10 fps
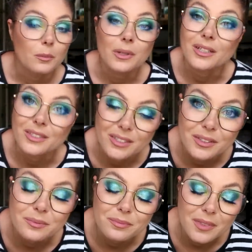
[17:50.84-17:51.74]

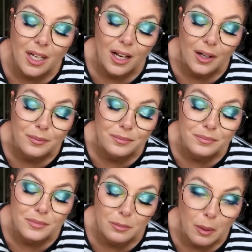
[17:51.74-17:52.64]
because
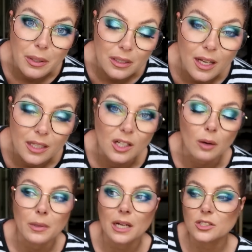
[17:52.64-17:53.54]
my milk had
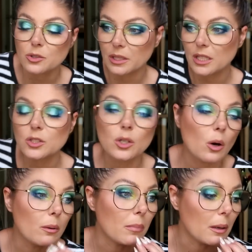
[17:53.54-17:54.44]
gone bad, so I need to
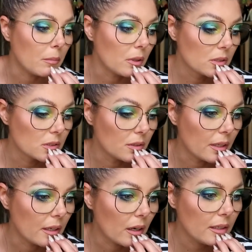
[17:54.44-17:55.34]
go and buy milk
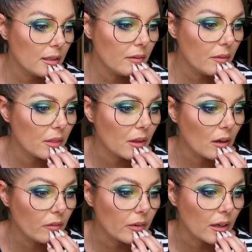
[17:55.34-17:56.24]
today. I didn't even
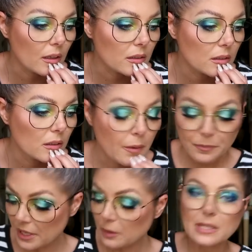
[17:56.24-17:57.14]
think of that.
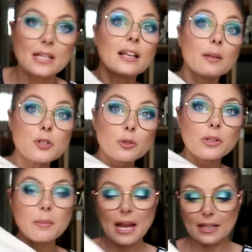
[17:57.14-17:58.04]
Anyways, let me show
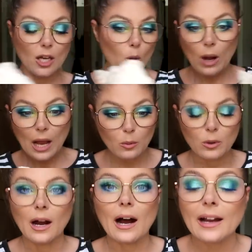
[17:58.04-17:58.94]
you the bag.
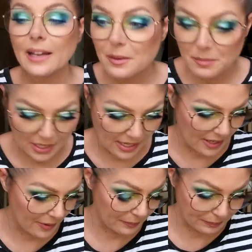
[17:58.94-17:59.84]
Wow, I
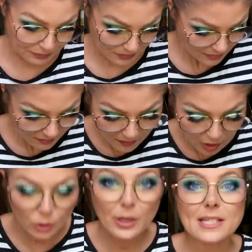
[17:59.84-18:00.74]
am
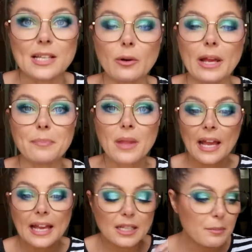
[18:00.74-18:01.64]
crazy. Okay,
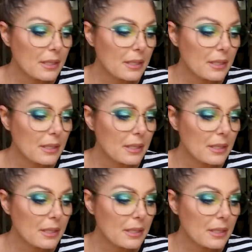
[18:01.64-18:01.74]
in the